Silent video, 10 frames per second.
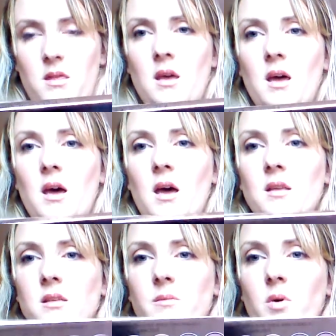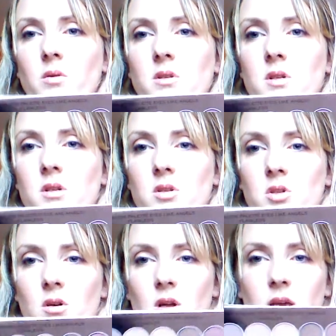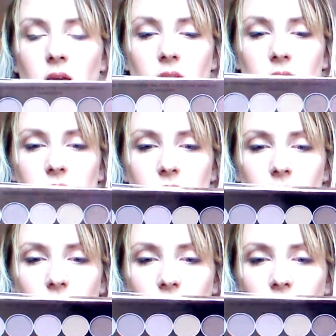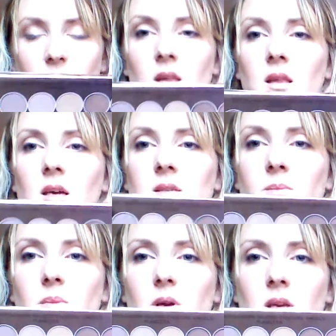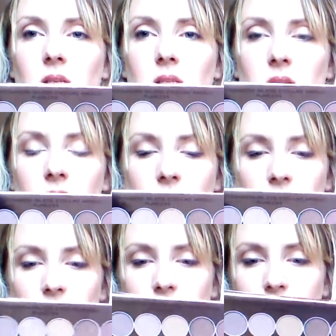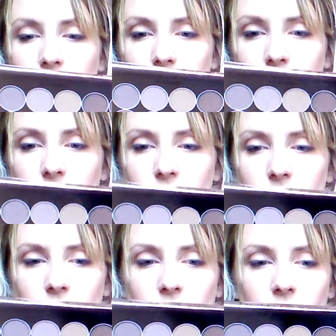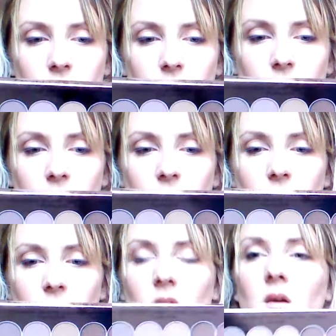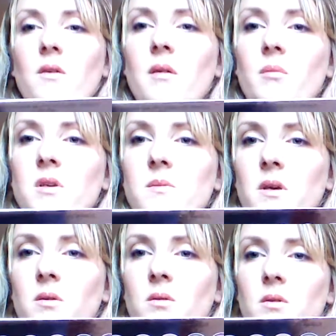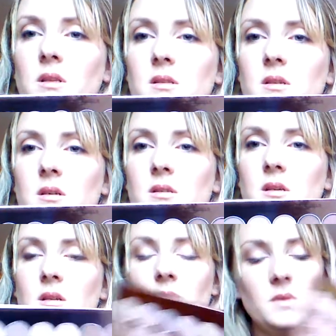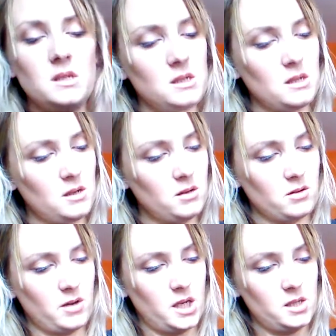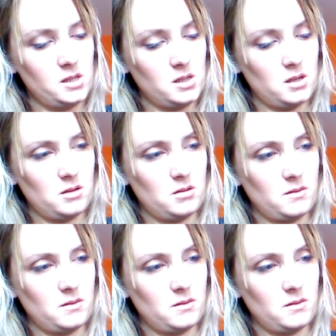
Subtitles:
That's Molten Chocolate. That's Burgundy Nights. Oh, that must be called Green Stars then. It doesn't look green, does it?